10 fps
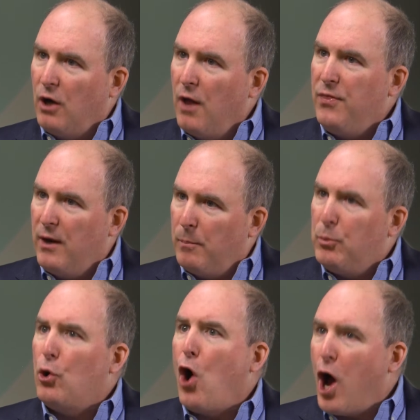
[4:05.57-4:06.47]
on their
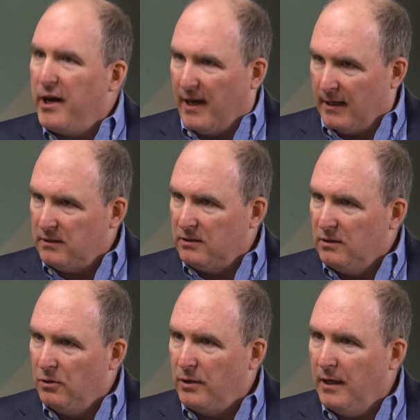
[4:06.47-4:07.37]
product,
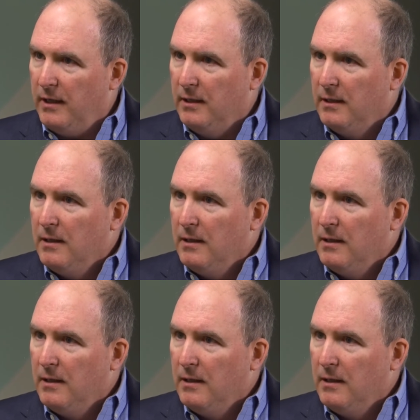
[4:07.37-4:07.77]
okay?